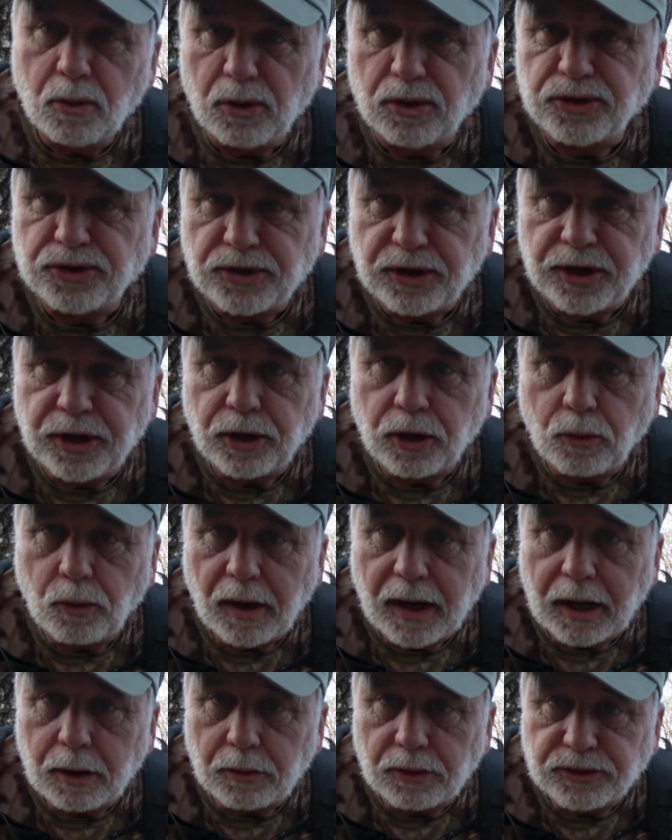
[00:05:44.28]
We'll sit here a
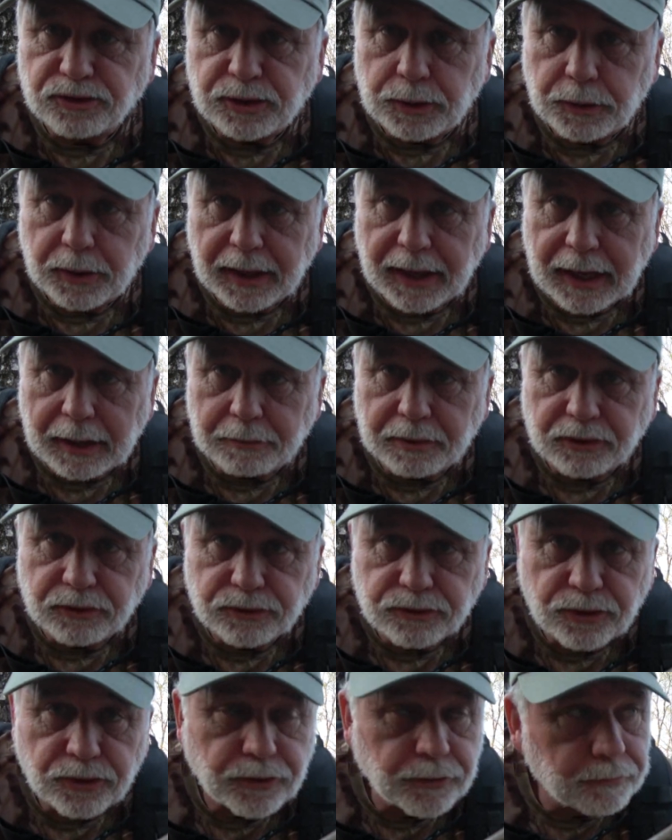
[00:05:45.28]
while, we'll see what
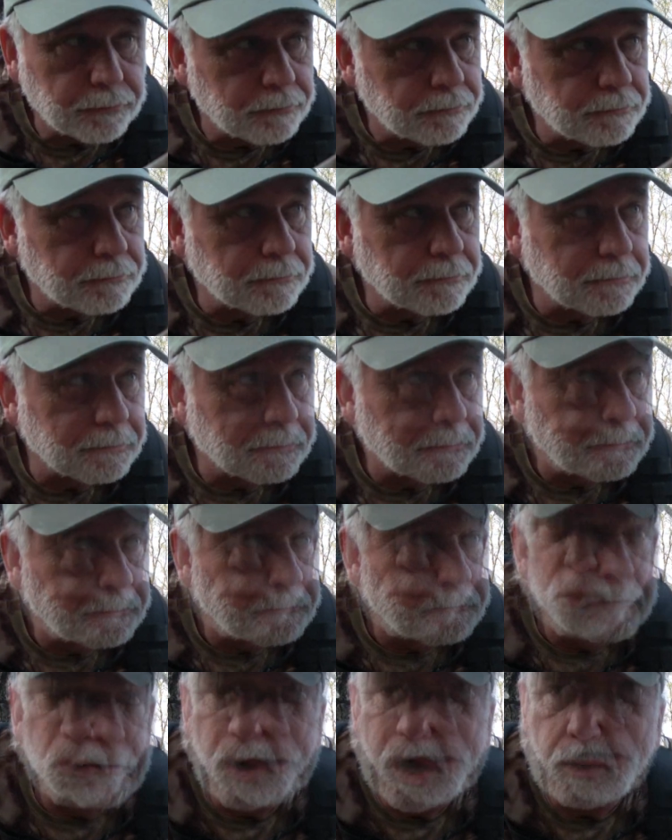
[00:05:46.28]
happens.
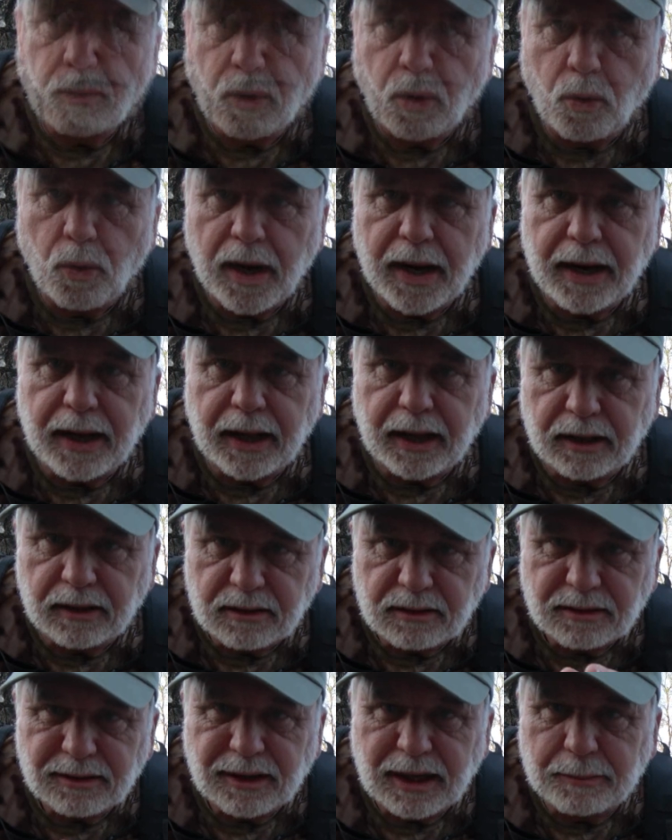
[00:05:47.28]
While we're waiting,
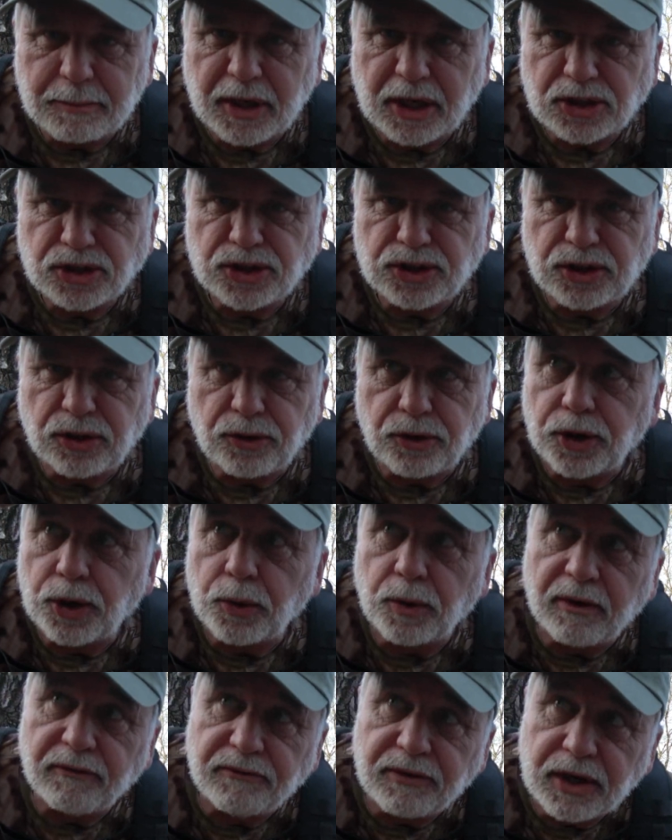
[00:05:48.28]
I'm going to show
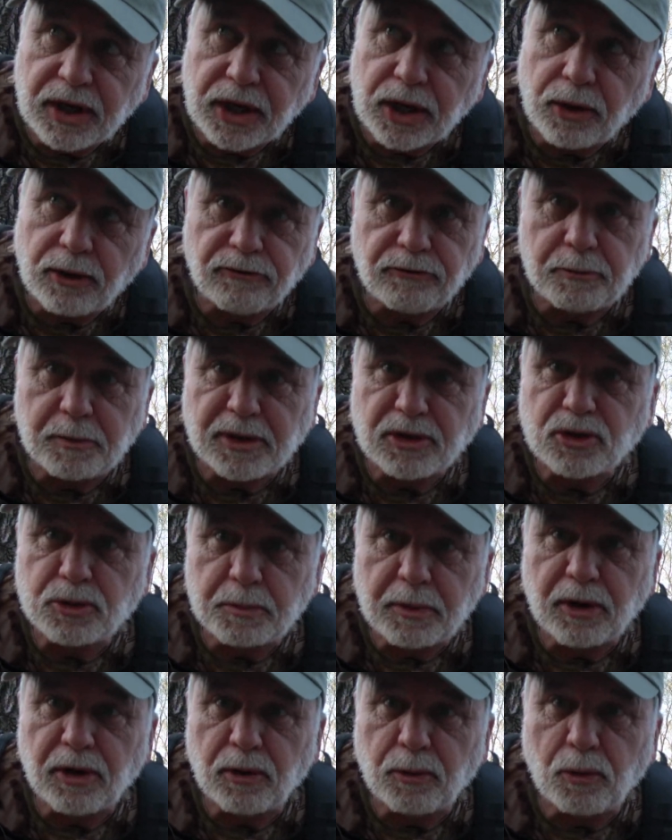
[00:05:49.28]
you a video of me
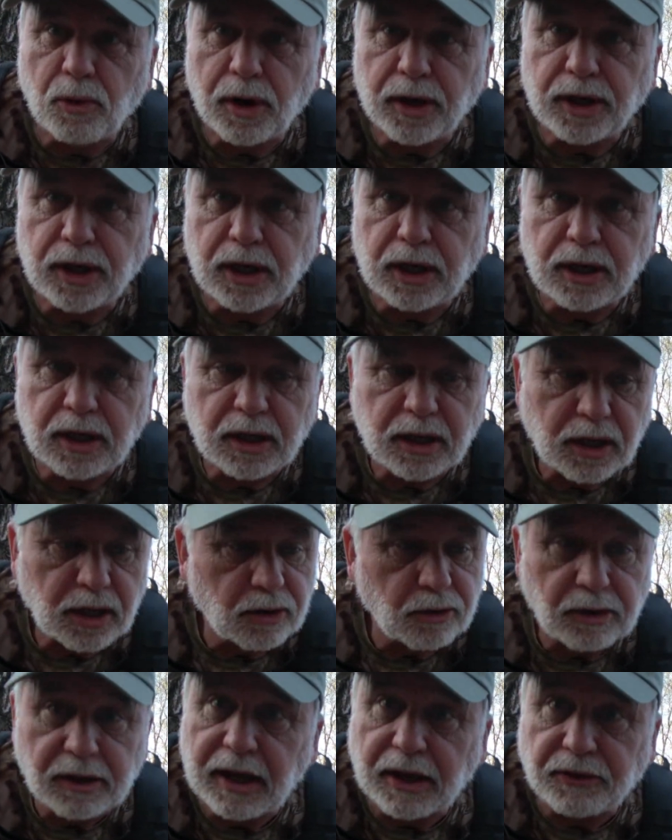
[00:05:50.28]
spearing one
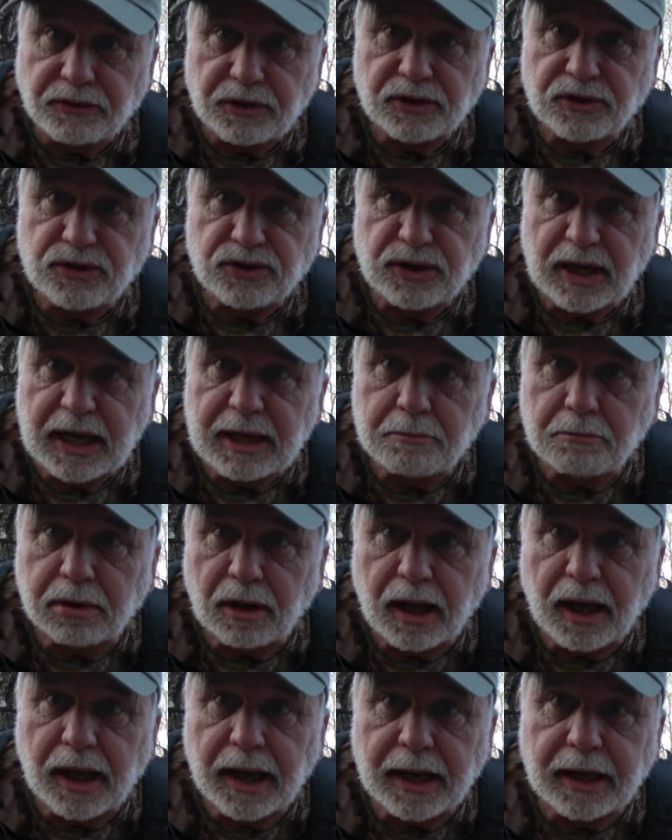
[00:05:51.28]
at this same
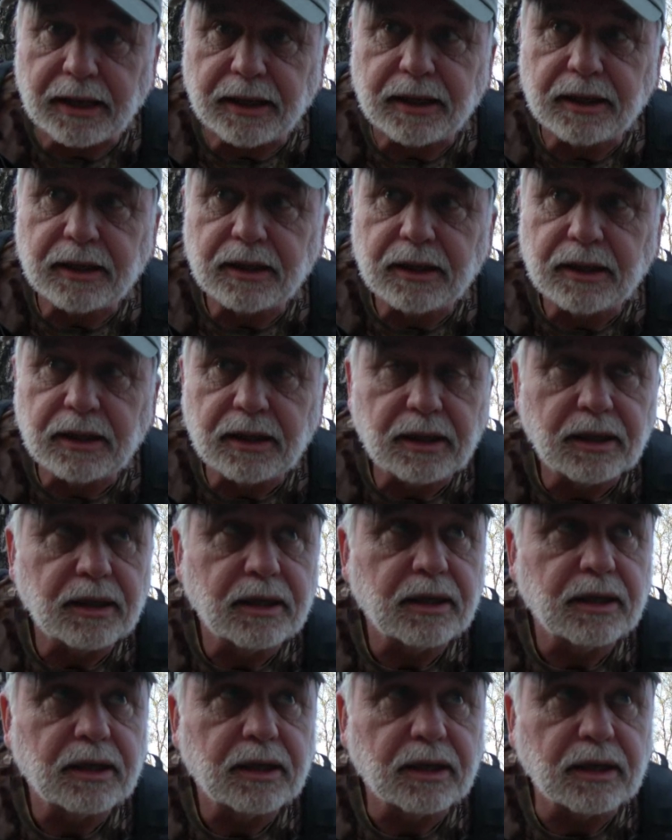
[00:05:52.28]
blind
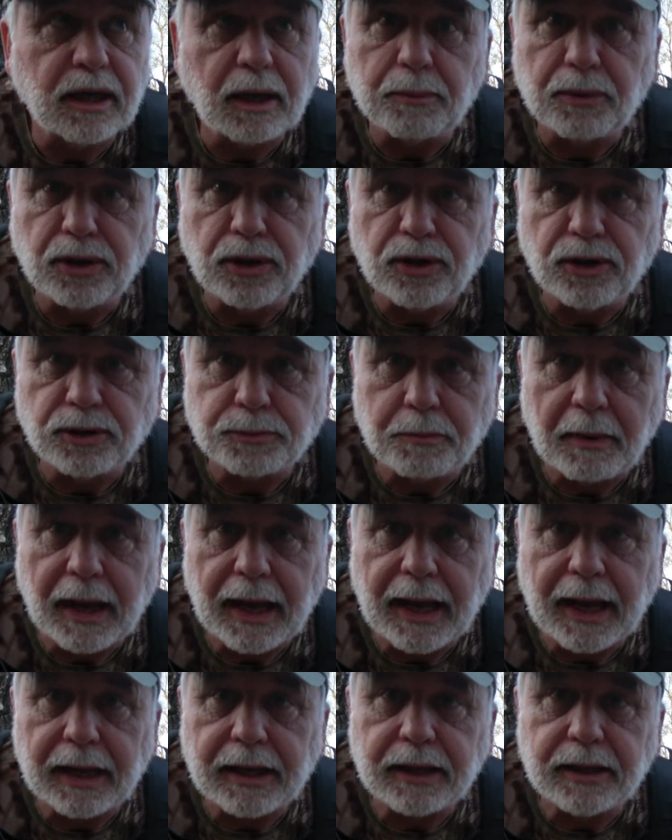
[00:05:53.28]
a couple years
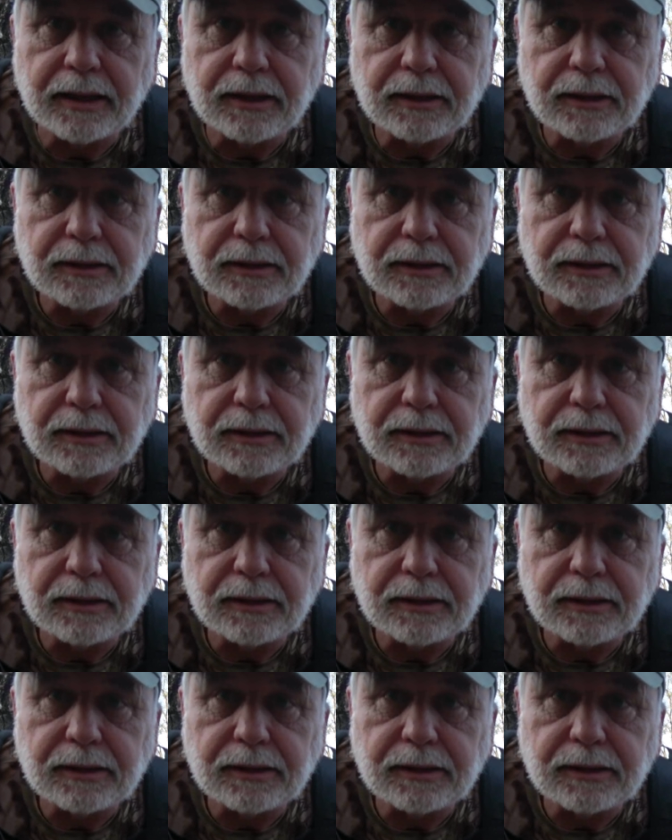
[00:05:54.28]
back.